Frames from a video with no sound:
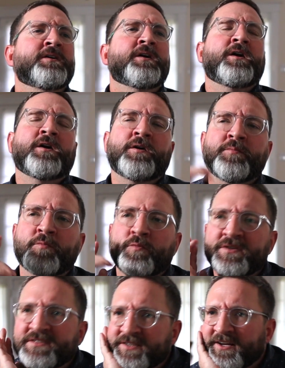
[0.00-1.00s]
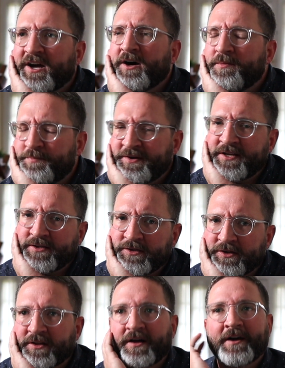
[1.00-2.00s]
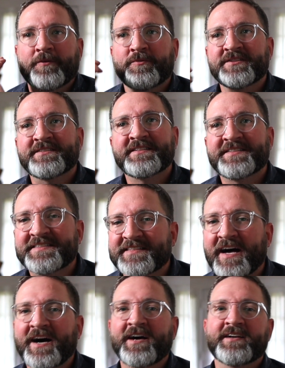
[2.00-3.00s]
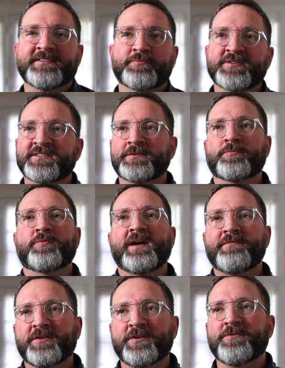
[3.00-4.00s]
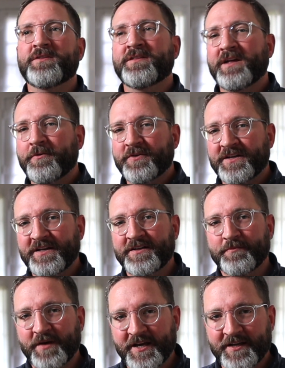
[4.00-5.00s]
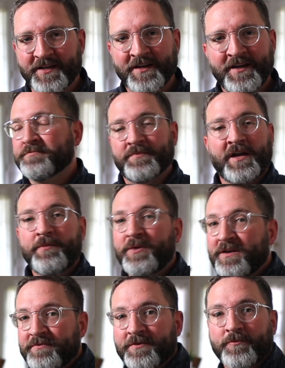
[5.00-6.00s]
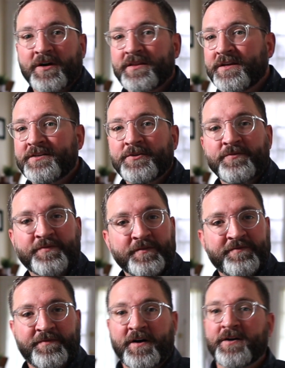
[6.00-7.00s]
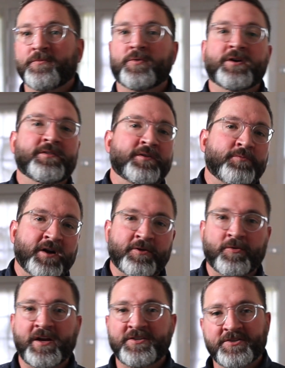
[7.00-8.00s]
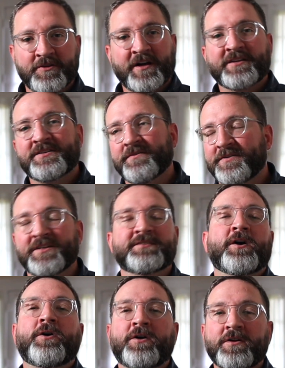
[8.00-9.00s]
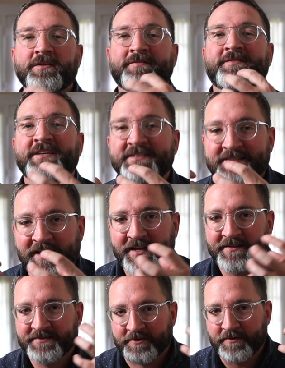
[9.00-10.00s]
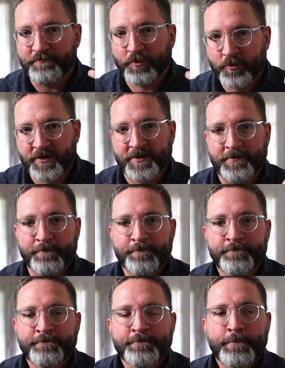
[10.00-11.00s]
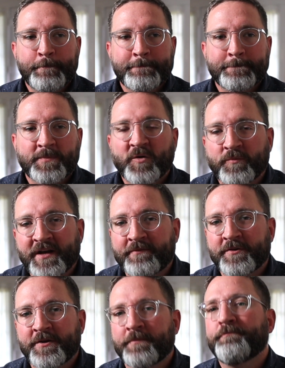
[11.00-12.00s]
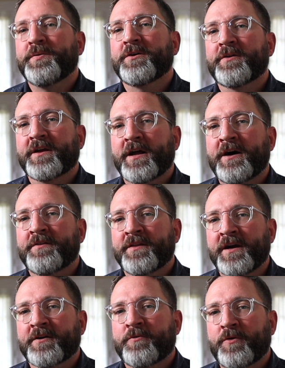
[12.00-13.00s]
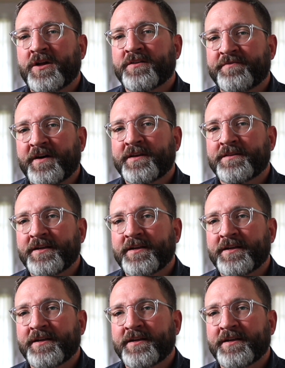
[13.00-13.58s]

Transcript: What's the company look like? What's the size? What's the revenue that they would need to make? Maybe even what they do for fun. What are their recreational activities? All of these things are important whenever you're building out that qualified